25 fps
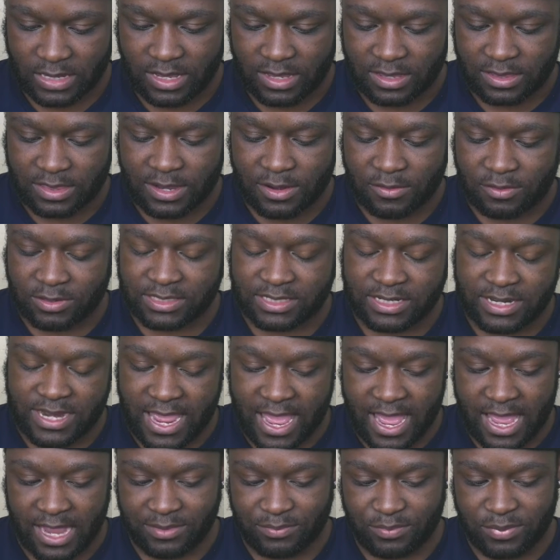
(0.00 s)
There was an
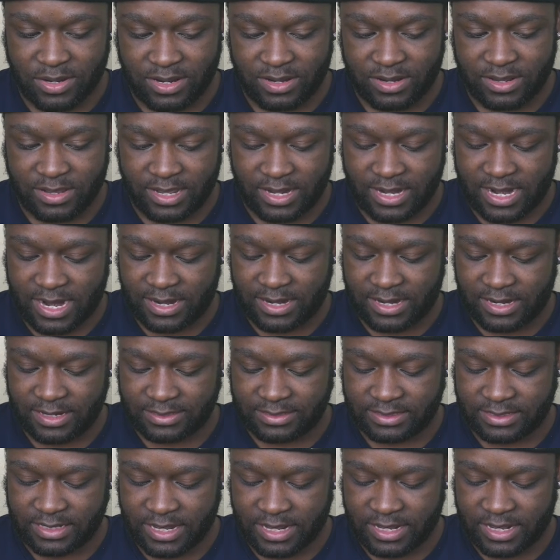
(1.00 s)
add button that I didn't
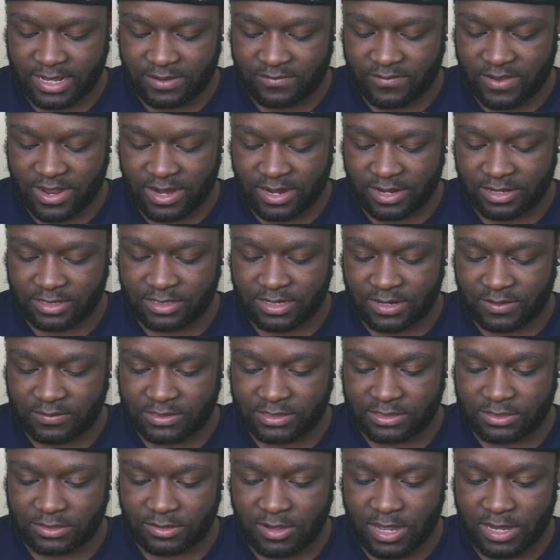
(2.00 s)
take advantage of,
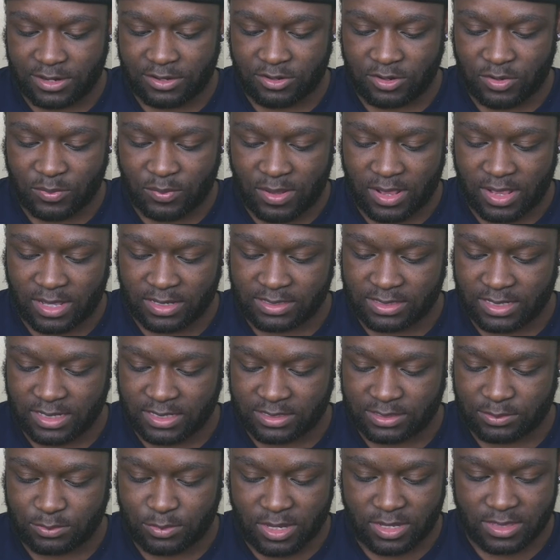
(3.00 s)
so I do apologize
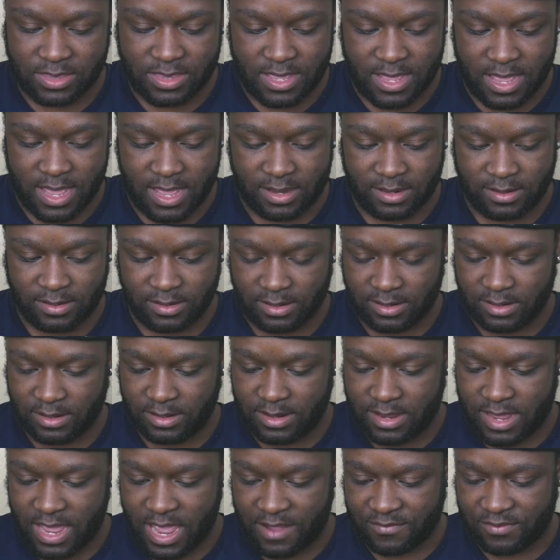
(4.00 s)
about that,
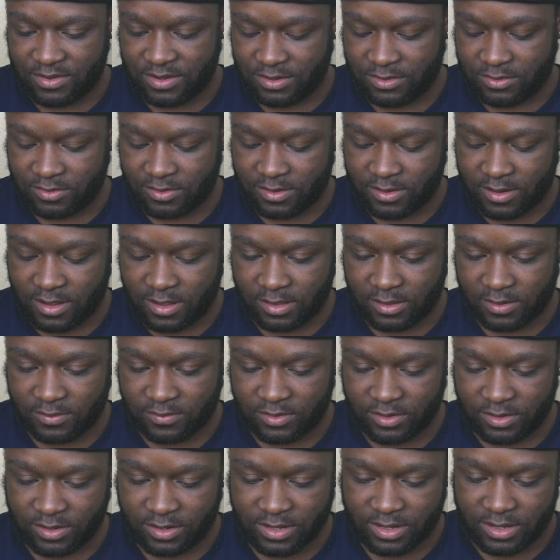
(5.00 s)
having to do it all
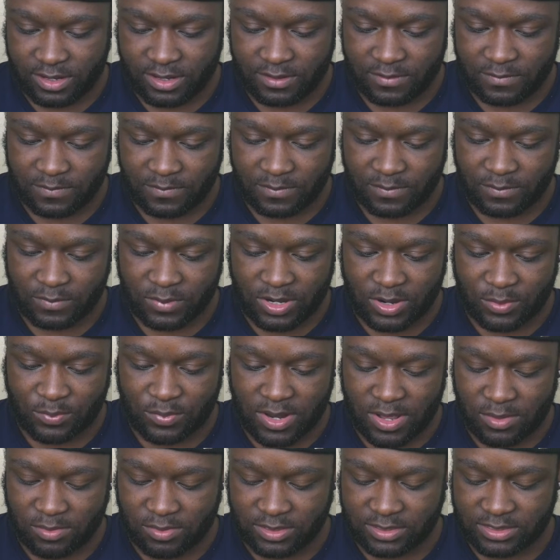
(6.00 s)
over again. But I'll
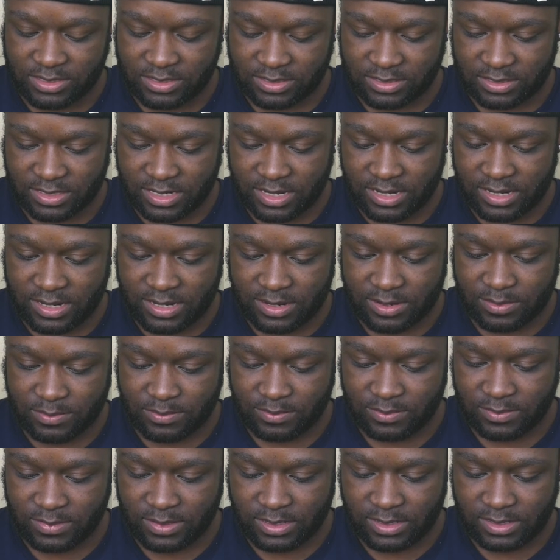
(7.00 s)
probably just end up
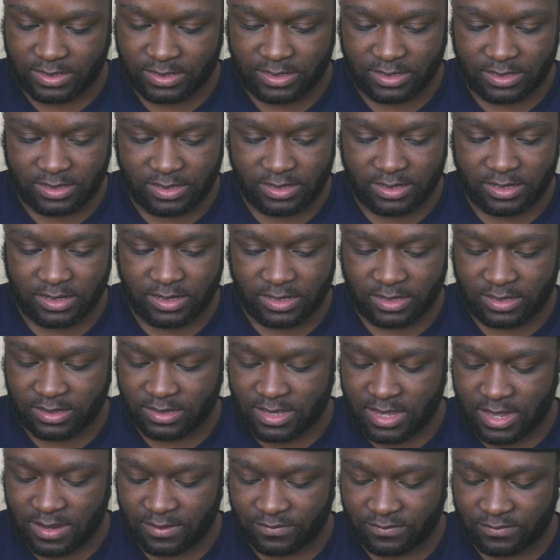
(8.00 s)
deleting
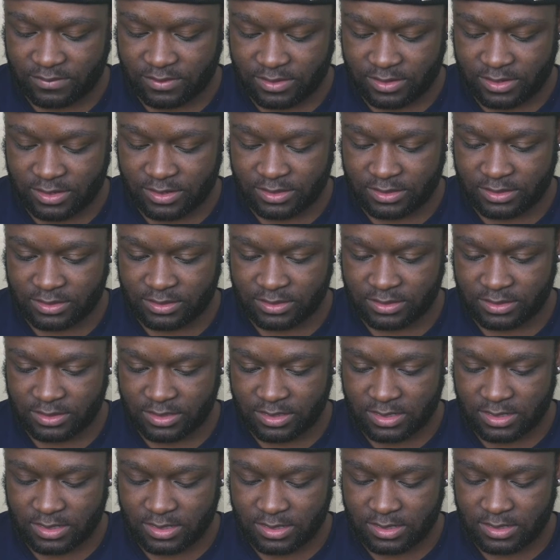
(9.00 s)
that footage
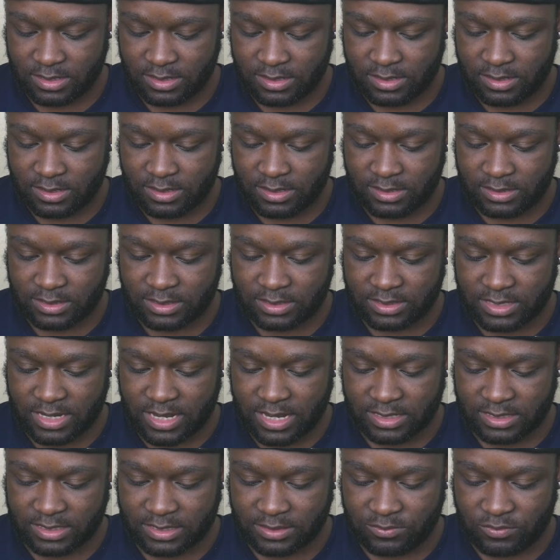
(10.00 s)
since I
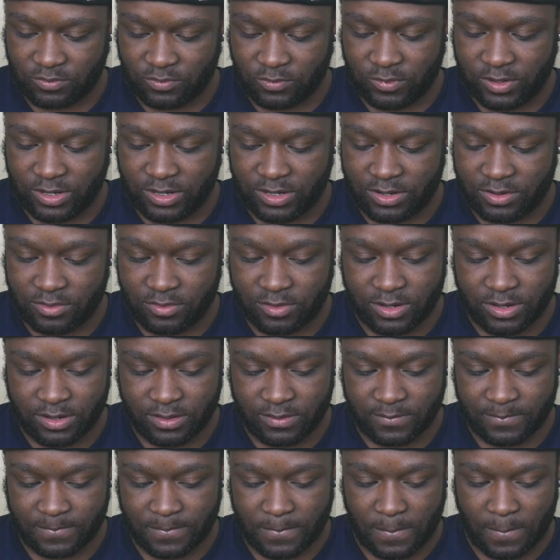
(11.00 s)
had to redo it.
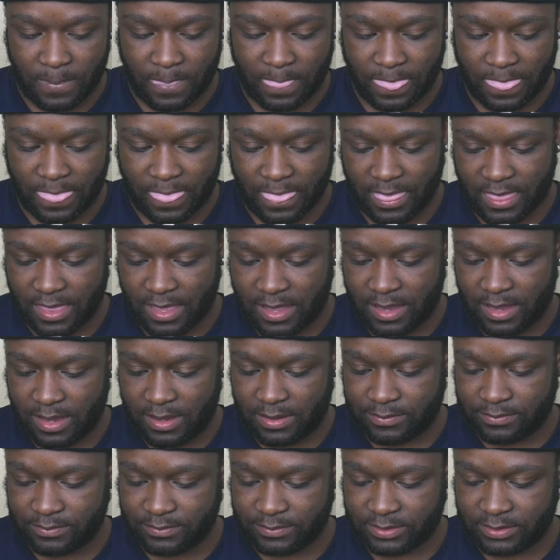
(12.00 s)

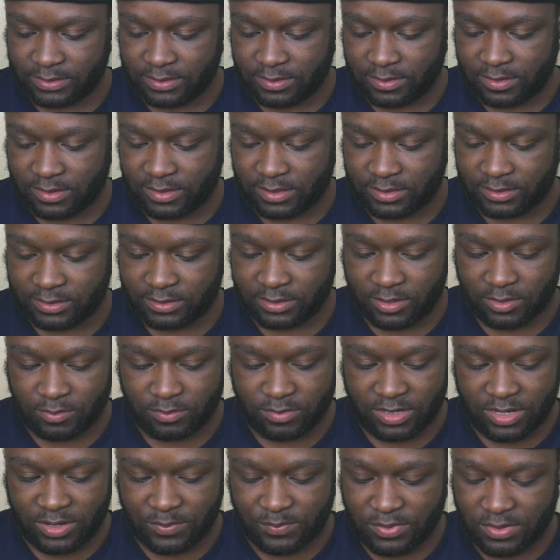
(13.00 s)
So here's Home
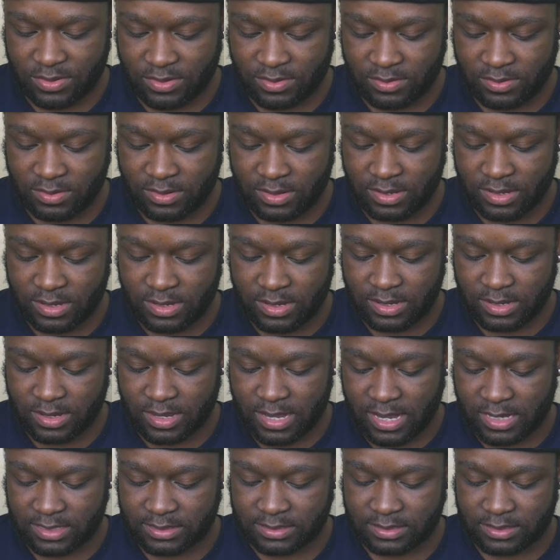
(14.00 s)
Depot,
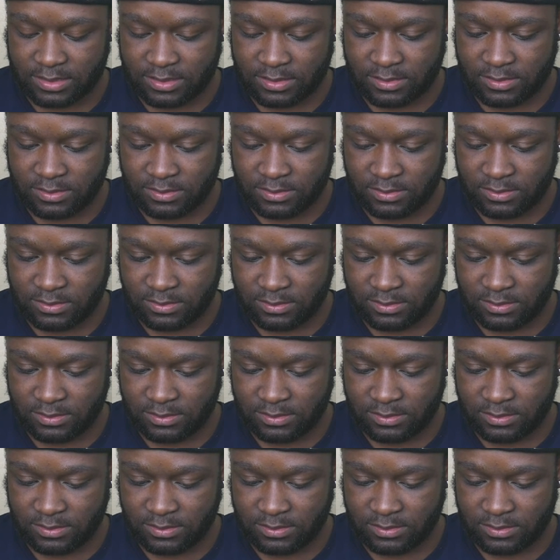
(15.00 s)
Costco,